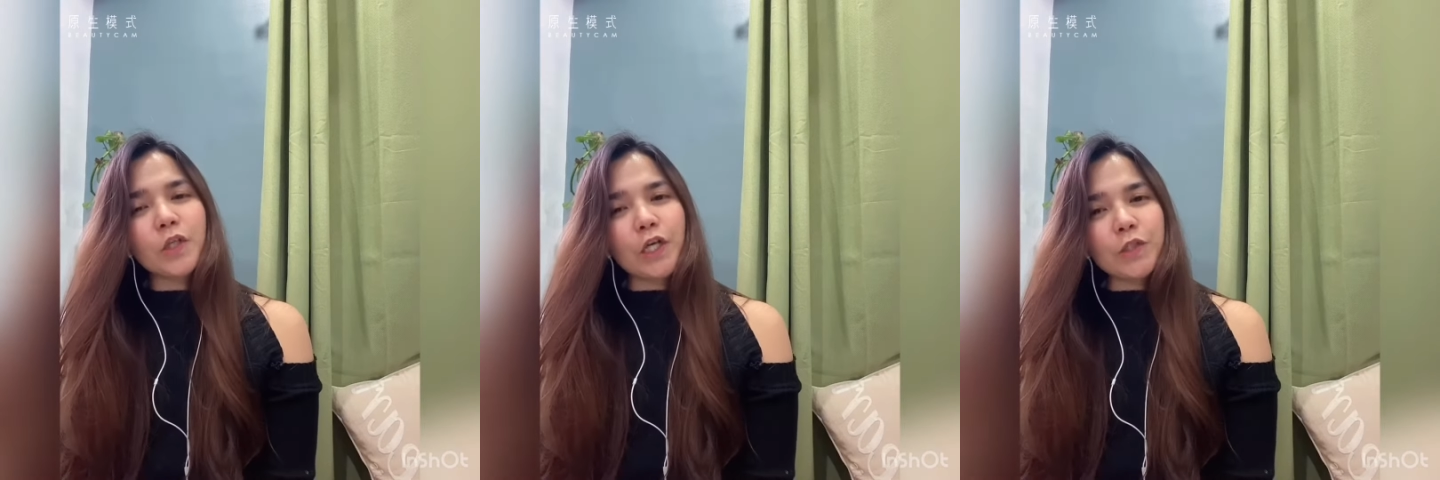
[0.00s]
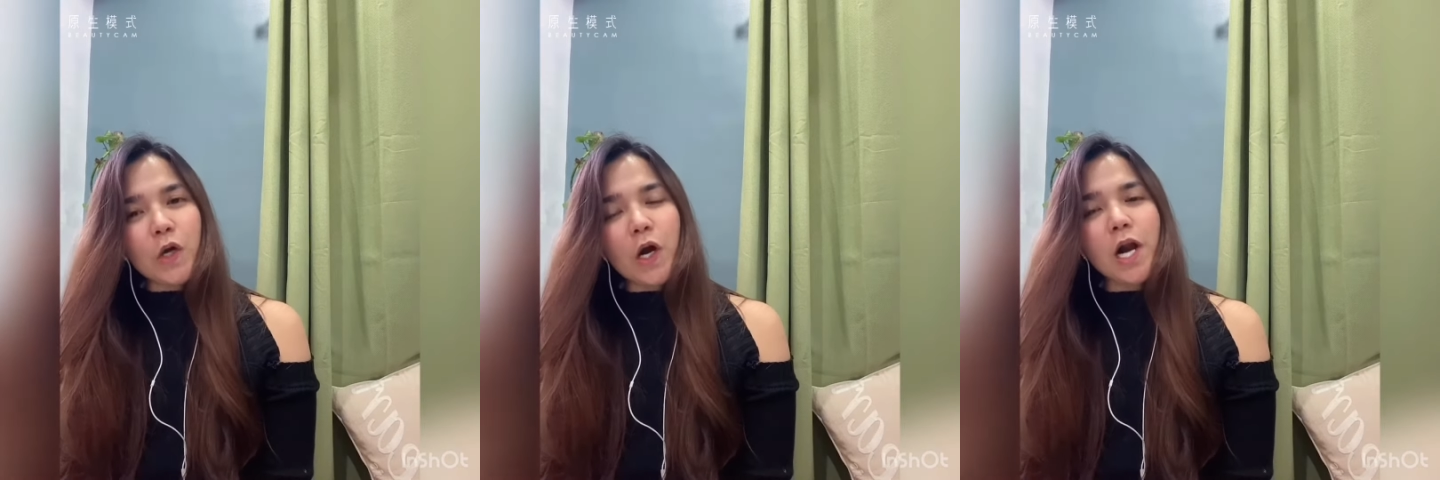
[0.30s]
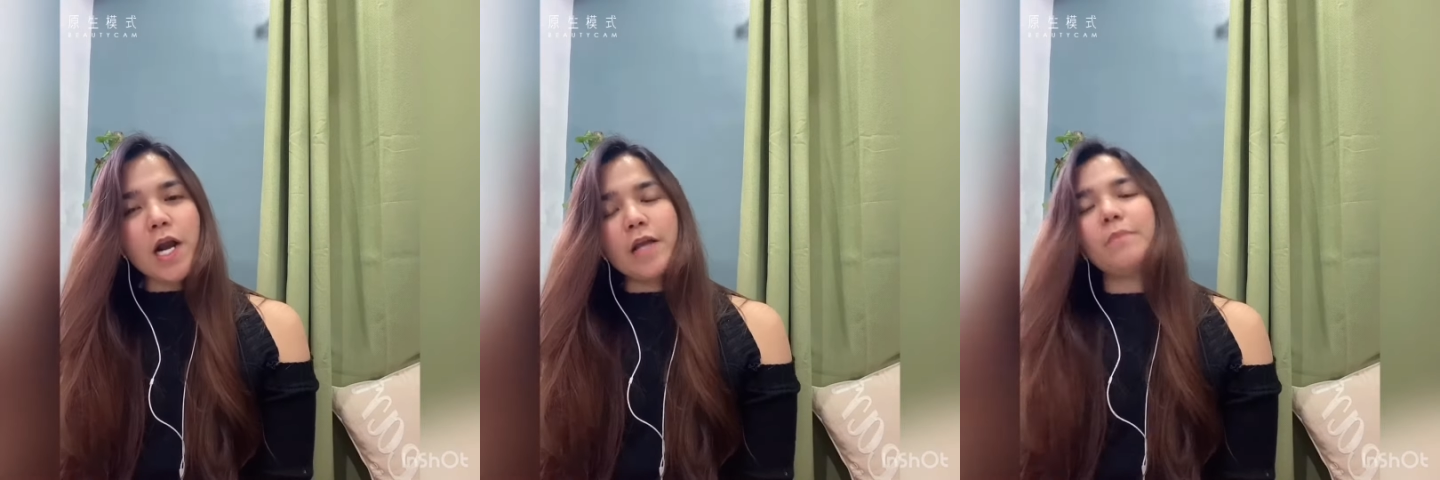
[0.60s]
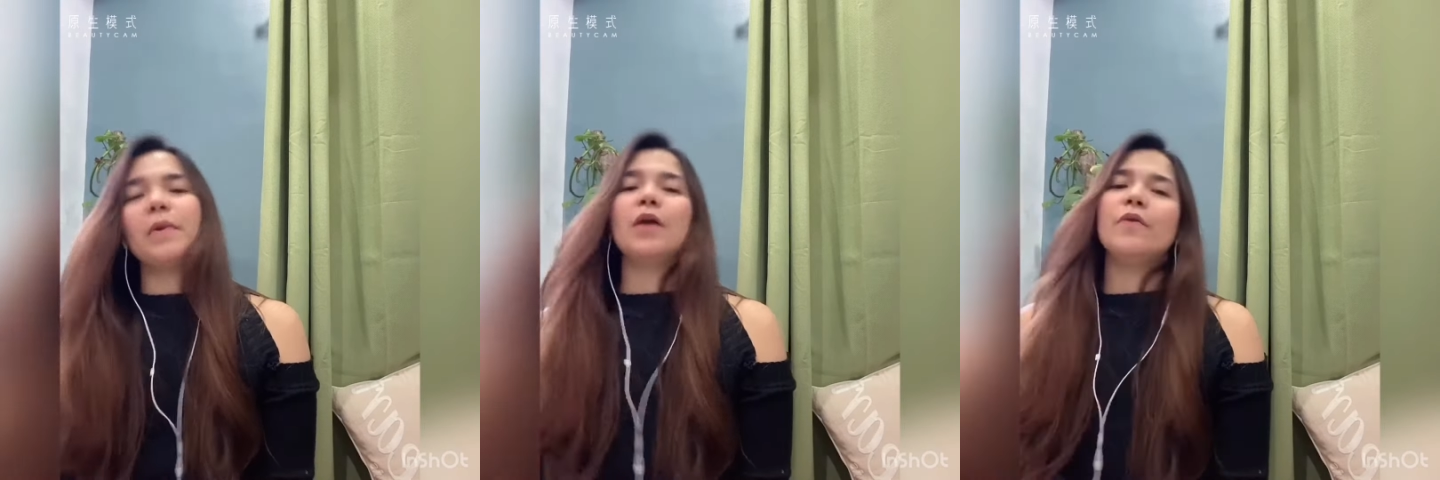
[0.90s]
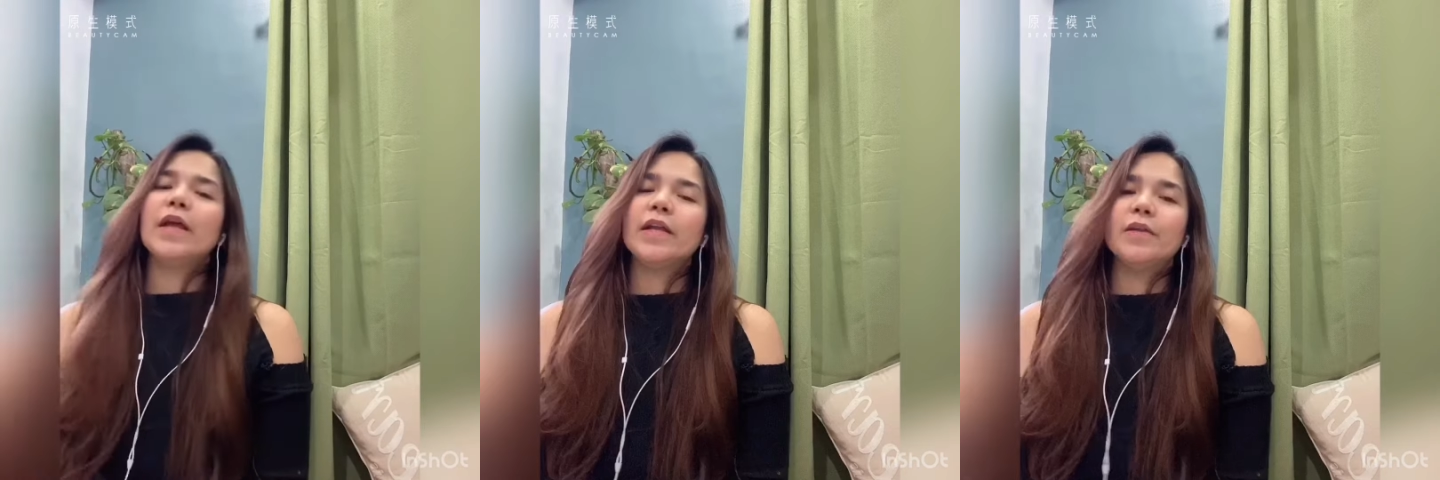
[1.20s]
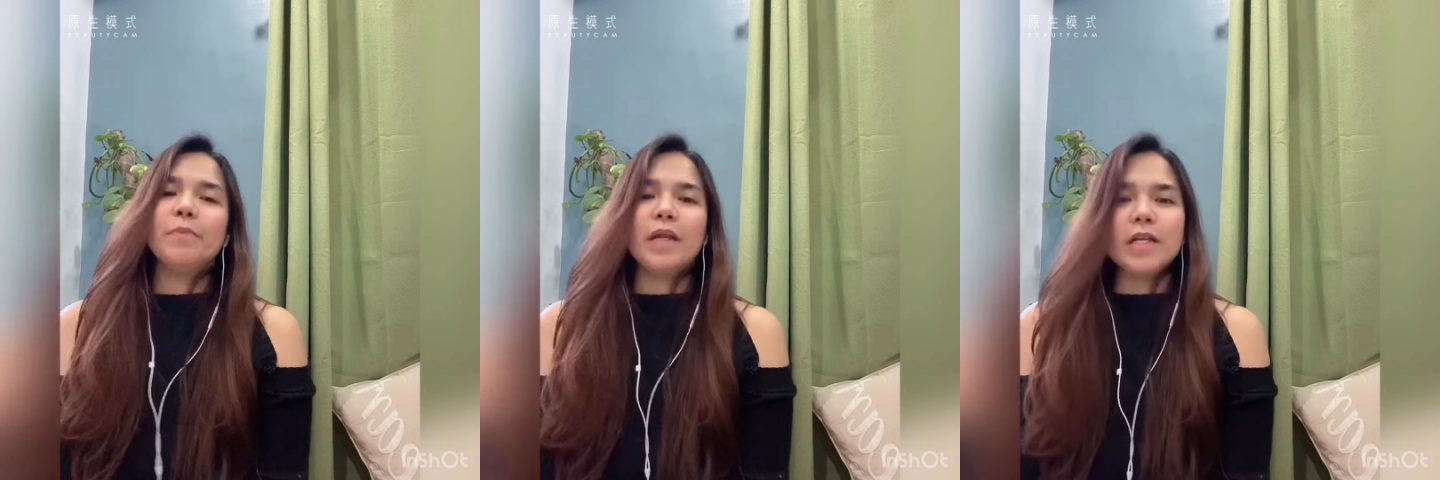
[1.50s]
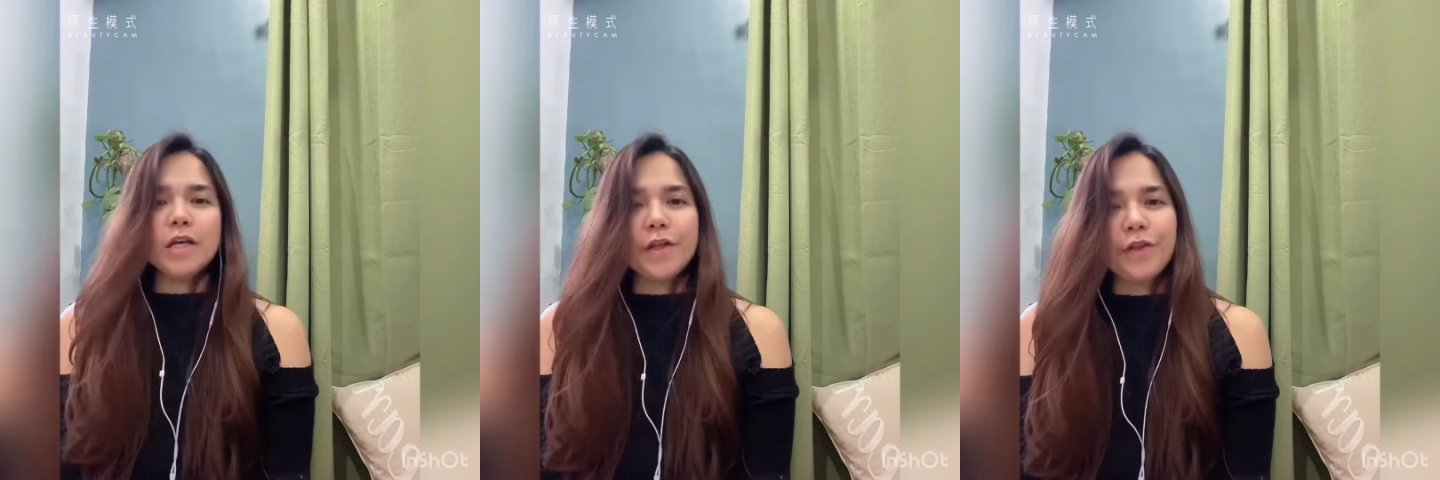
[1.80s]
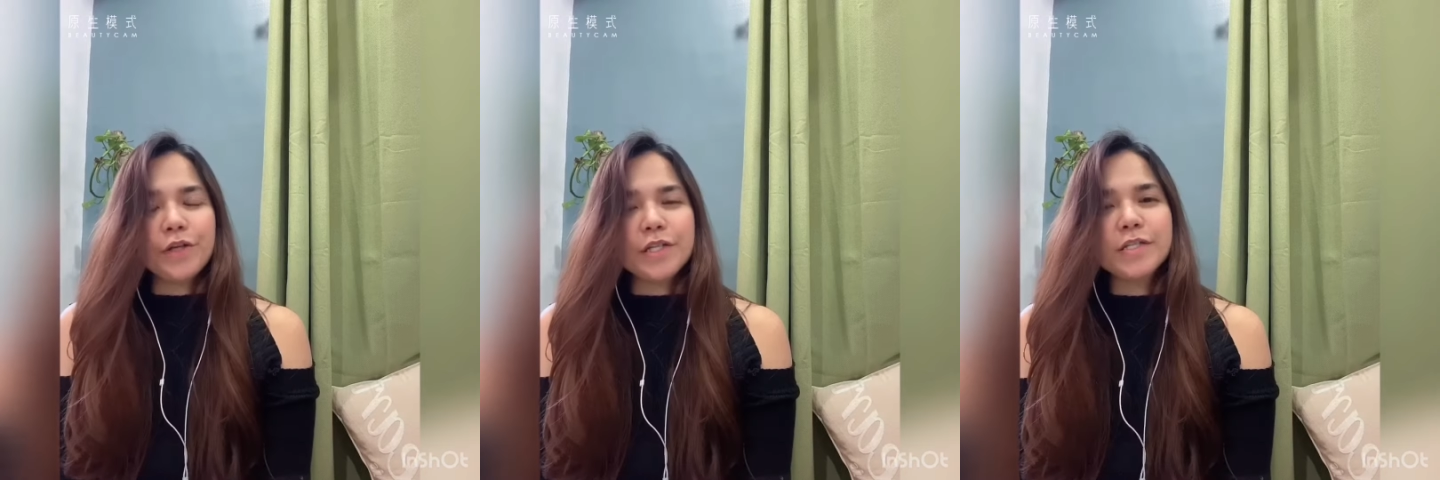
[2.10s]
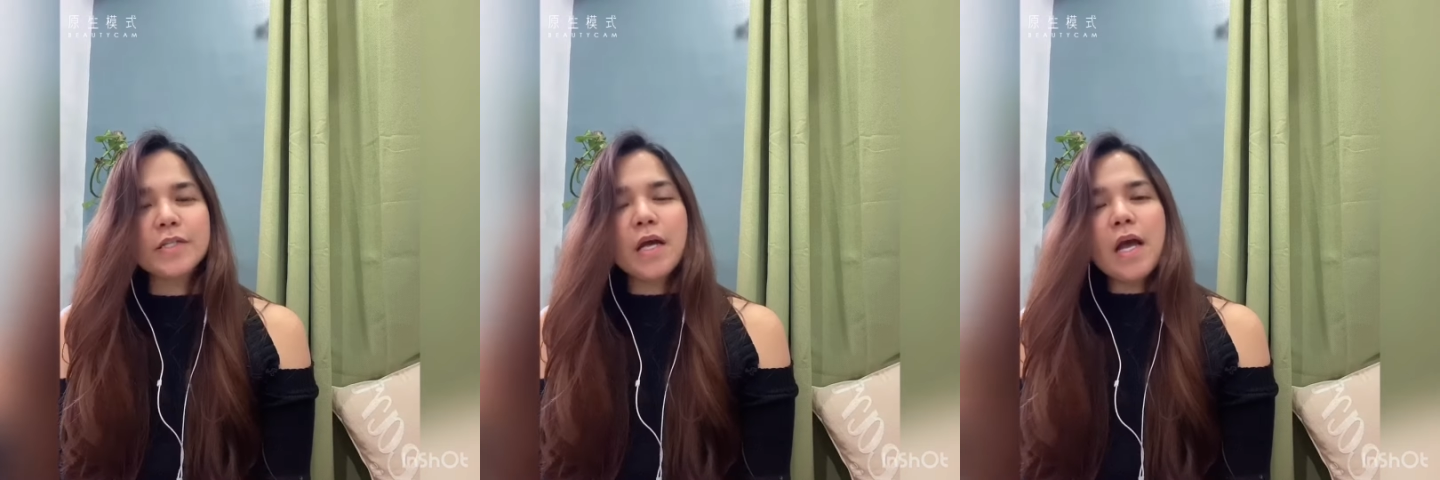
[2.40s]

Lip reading: Qatar, and Bahrain, and many others.